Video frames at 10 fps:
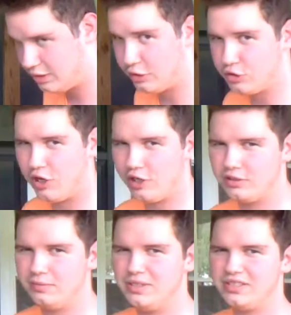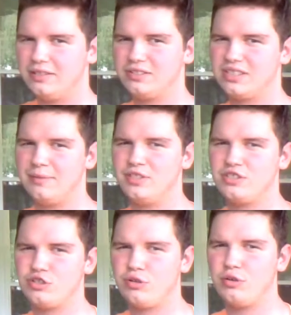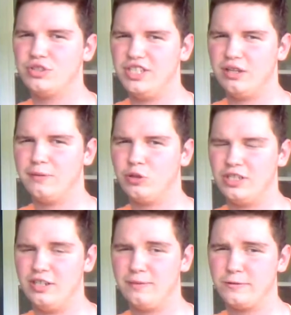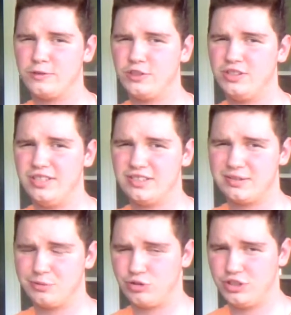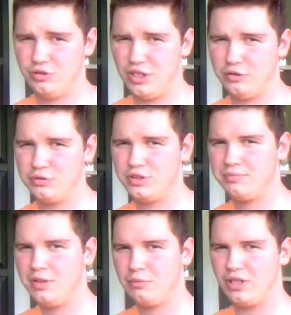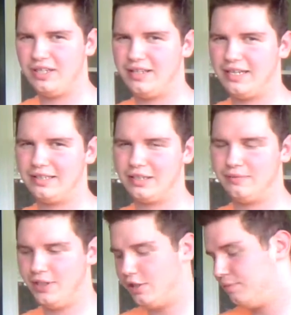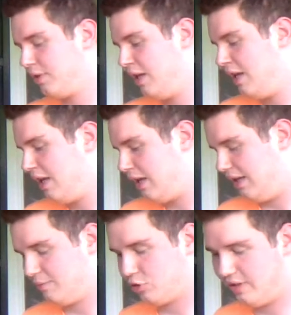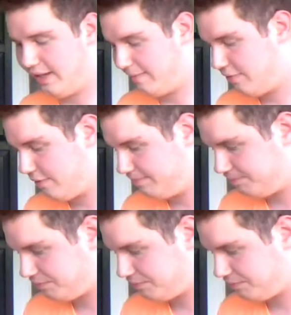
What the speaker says: Those are octaves. It sounds the same. It's the strongest interval. An interval is just the distance between two notes. We'll get into that in a later video in more depth.